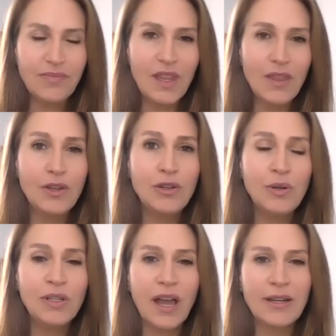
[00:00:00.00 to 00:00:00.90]
The new
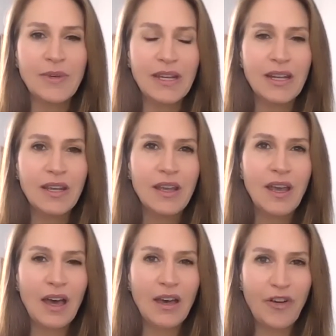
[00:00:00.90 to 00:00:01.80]
alignment
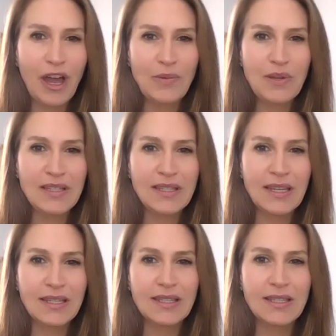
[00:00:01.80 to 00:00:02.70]
of Highway
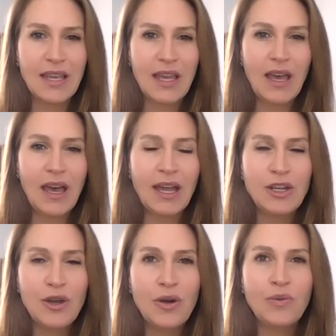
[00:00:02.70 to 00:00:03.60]
6, I
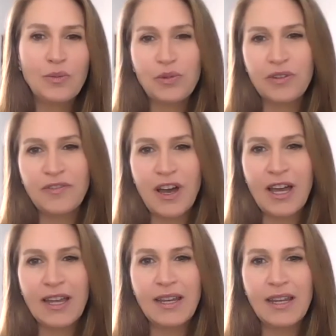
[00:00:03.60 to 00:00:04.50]
know will
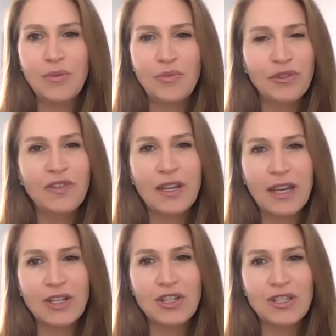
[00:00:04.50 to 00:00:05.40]
provide improved
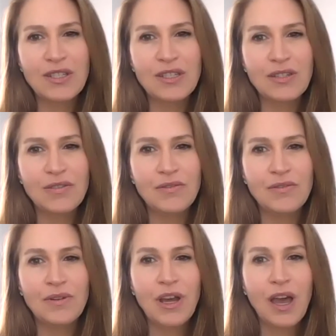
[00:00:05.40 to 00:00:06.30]
connections
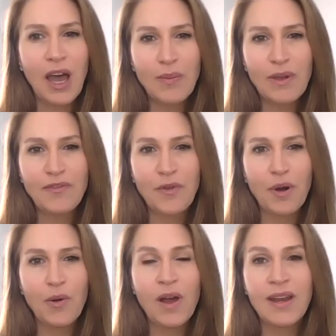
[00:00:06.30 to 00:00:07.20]
to Highway
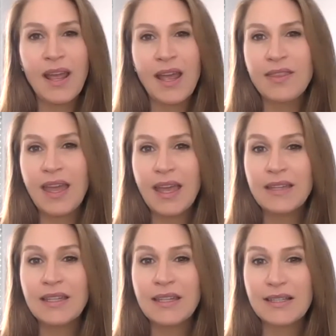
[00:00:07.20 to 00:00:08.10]
401 and the
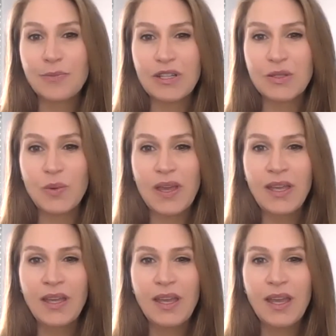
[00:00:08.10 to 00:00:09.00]
Hanlon
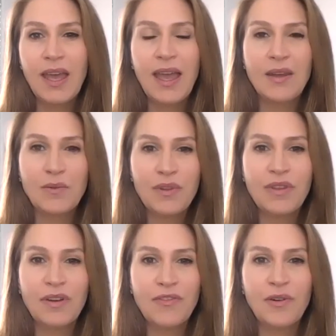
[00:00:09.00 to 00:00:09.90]
Expressway, and will
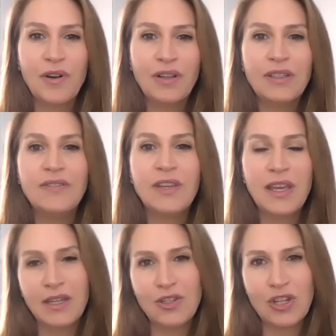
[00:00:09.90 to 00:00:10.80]
therefore
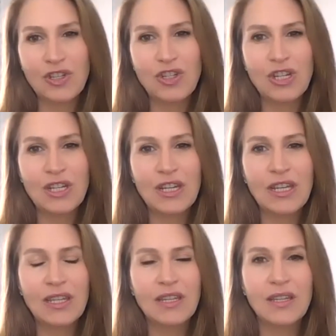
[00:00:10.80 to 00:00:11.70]
alleviate congestion
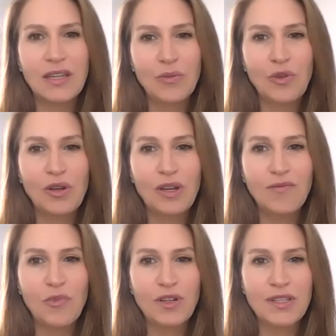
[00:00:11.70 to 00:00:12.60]
in the community of
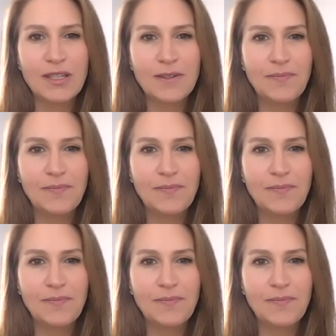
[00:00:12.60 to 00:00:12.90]
Morriston.